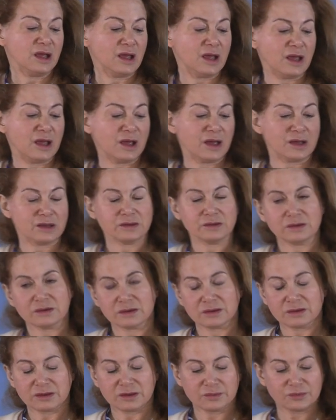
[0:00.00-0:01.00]
and
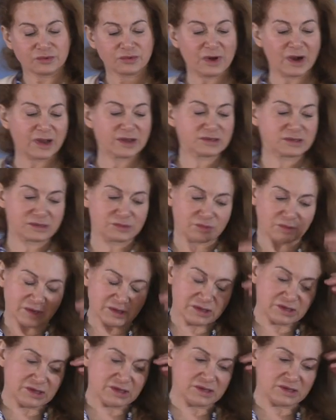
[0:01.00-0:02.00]
the press,
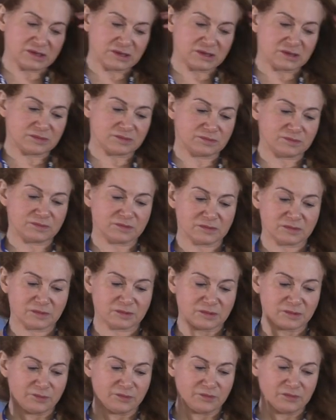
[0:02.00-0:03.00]
which is
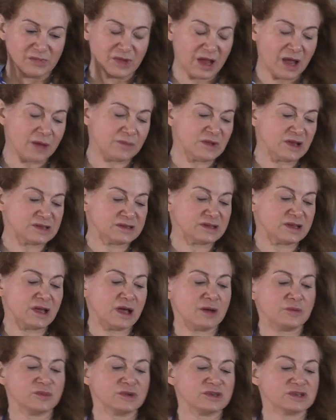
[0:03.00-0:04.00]
the
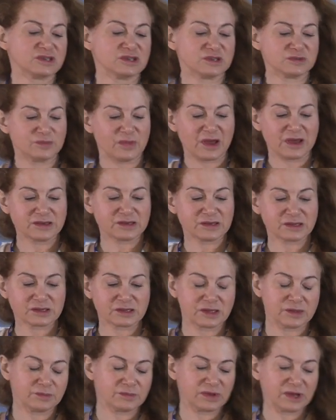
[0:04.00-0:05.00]
MSM, which has
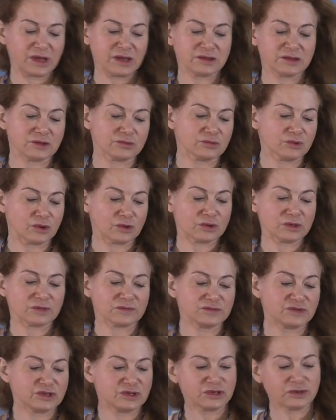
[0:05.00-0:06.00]
basically played the role
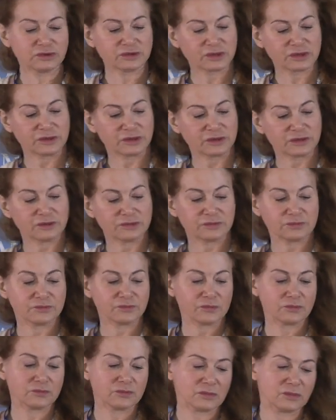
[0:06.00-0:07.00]
of cheerleader
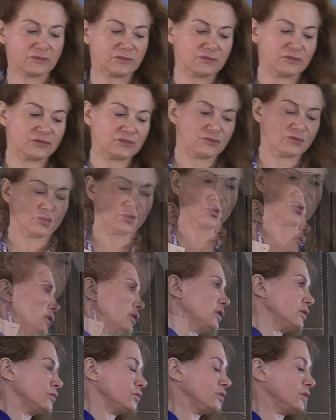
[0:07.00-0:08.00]

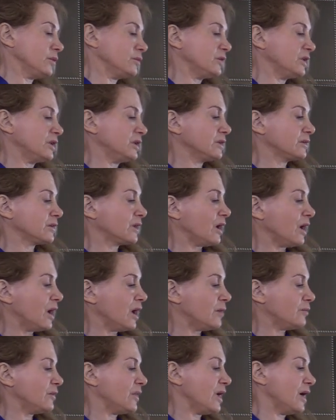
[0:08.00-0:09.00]
for women in
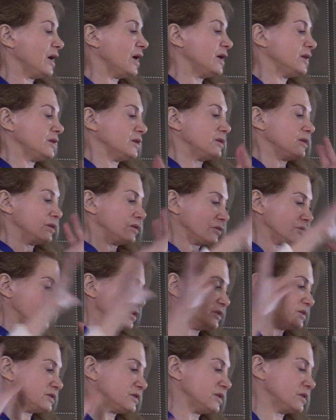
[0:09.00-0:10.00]
combat and
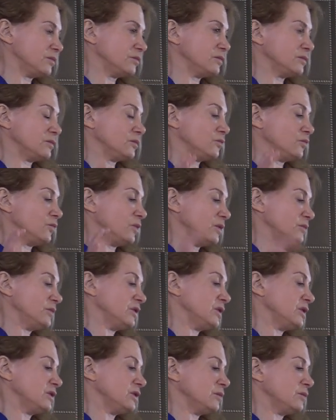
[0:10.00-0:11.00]
increasing
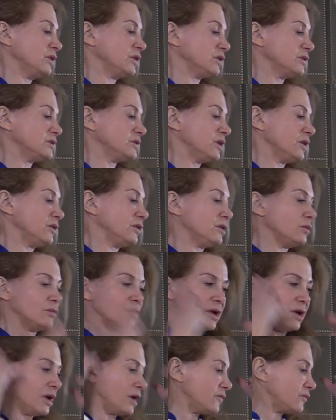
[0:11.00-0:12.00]
women in the military,
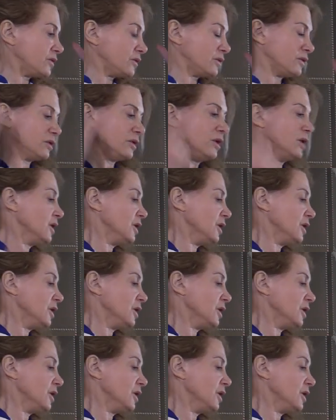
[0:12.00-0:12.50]
whatever,